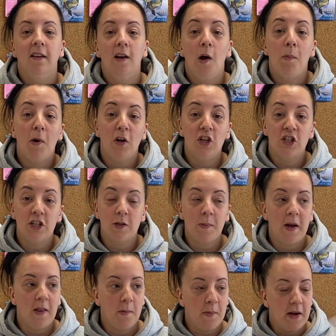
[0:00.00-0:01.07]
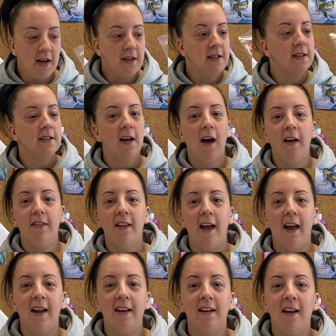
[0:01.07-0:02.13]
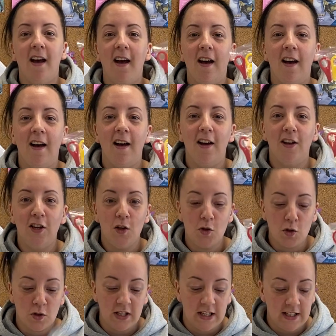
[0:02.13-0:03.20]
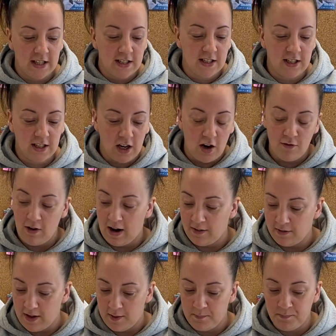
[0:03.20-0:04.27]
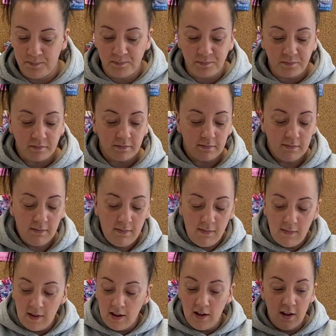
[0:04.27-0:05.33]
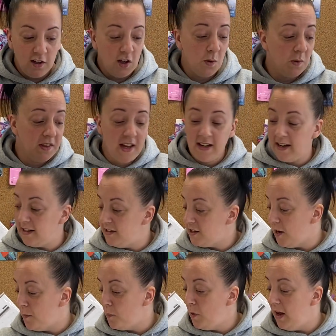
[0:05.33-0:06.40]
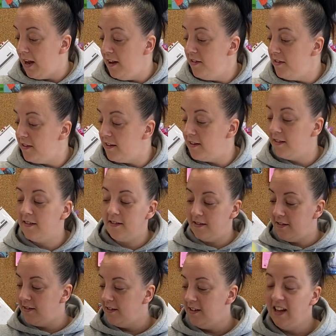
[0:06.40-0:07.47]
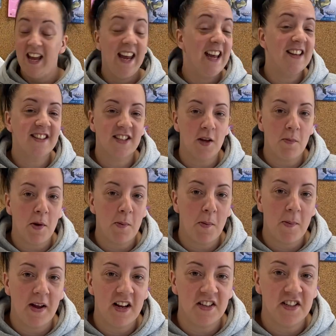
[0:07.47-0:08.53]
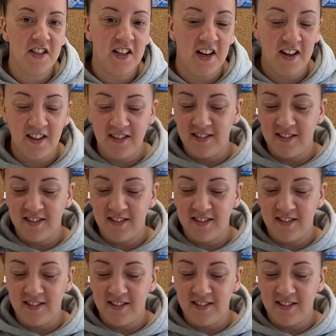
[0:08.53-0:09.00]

Apologies about the bus. And then use your scissors to cut round them. You will then end up with, here's some I prepared earlier,